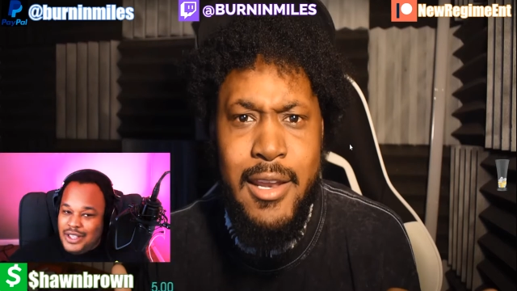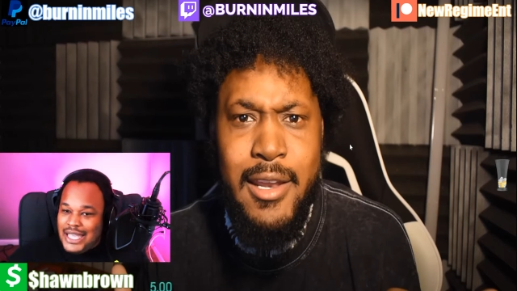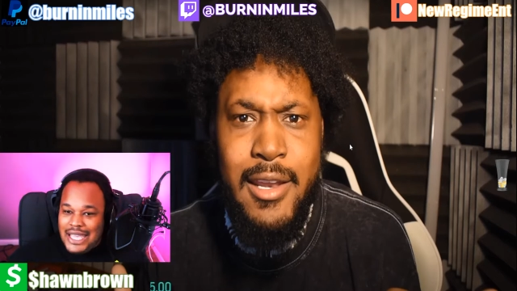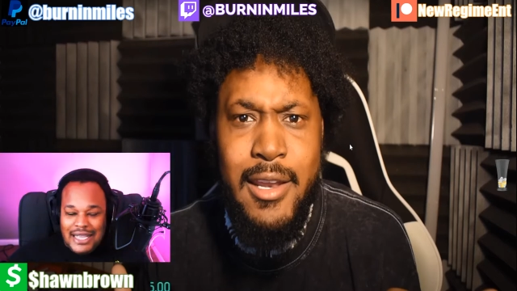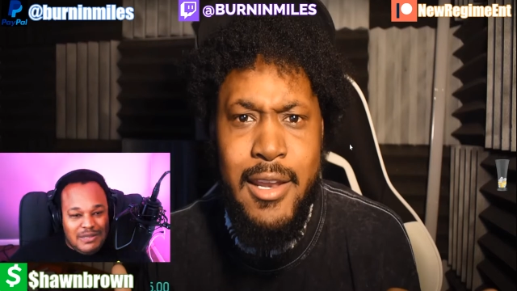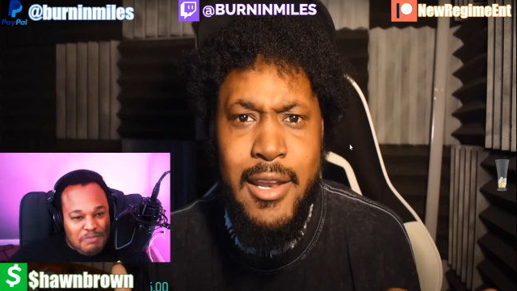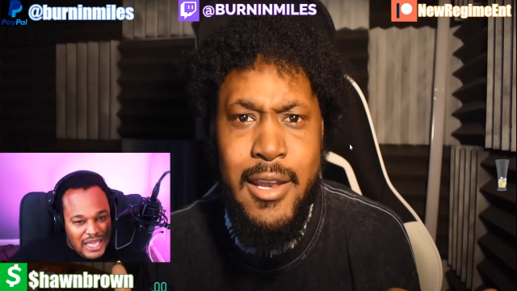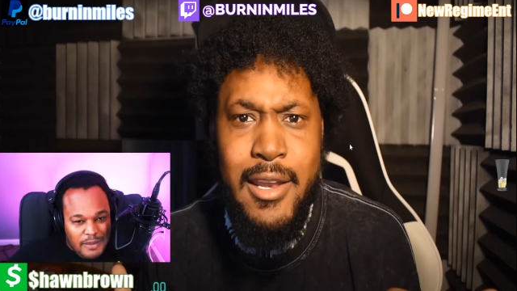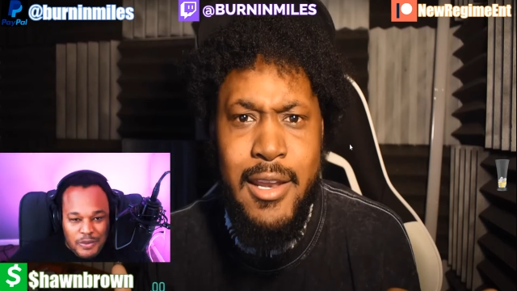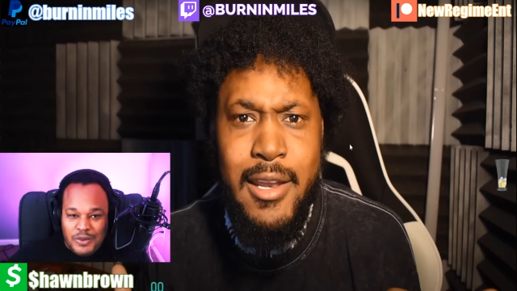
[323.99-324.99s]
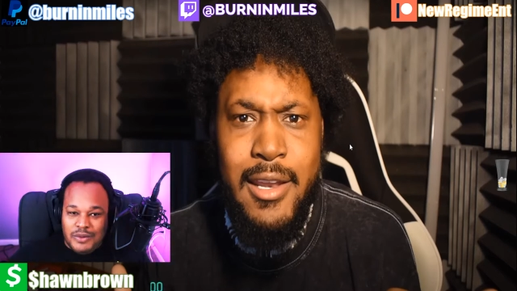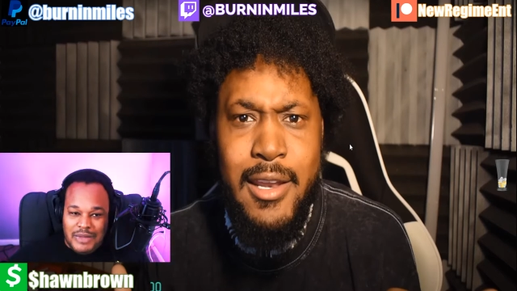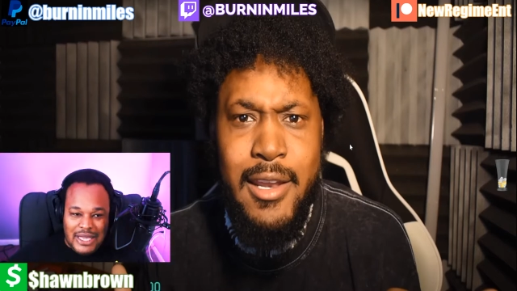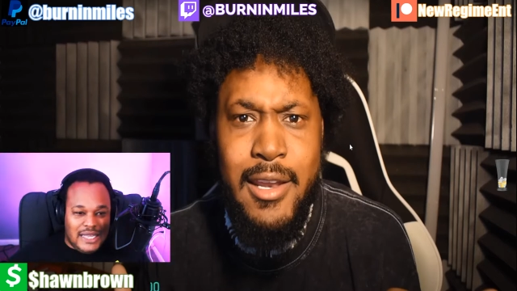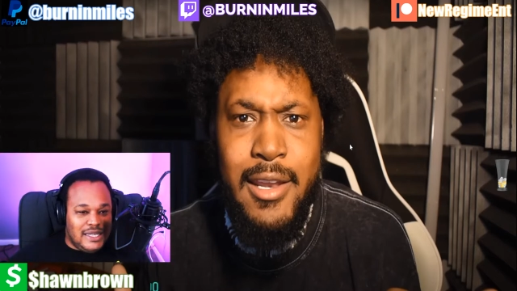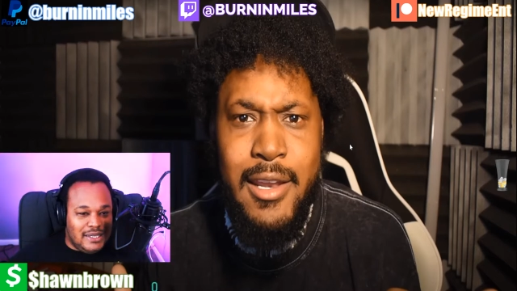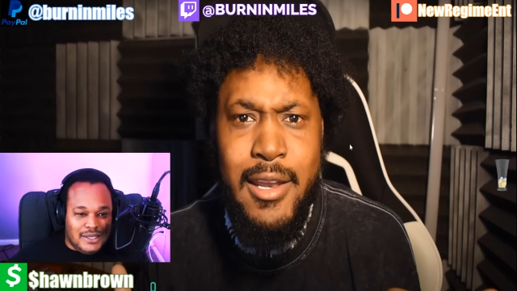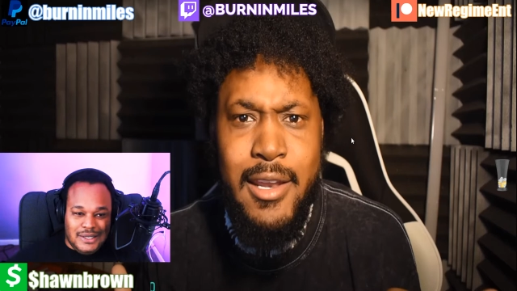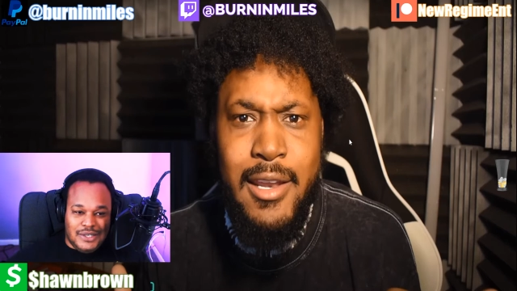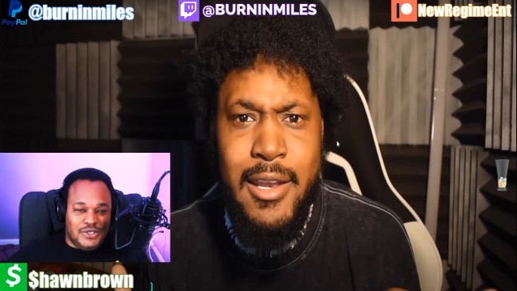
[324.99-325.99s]
Speaker 1: It's people making these
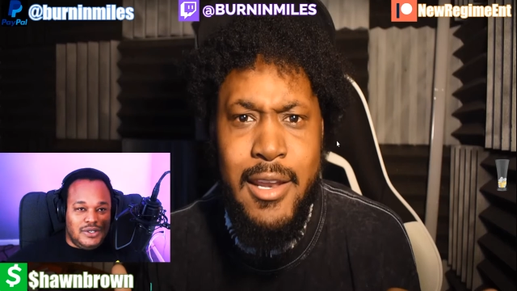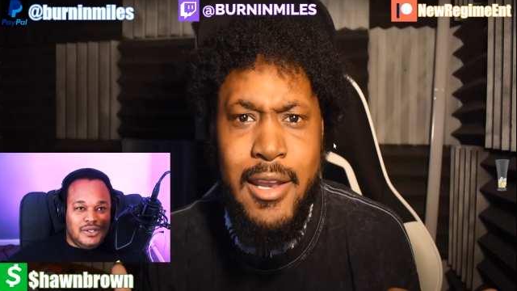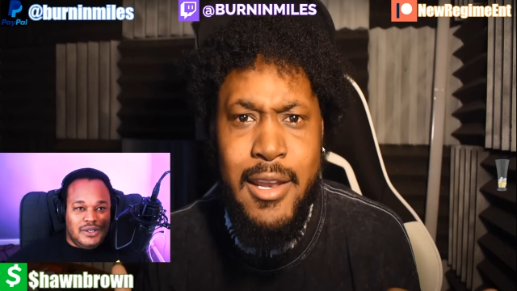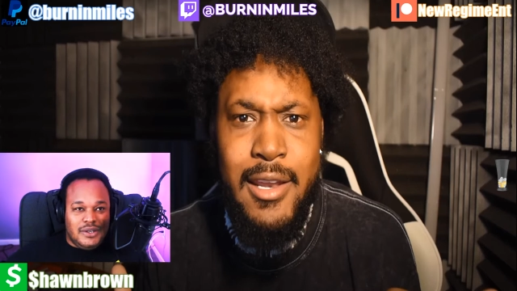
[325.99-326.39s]
decisions.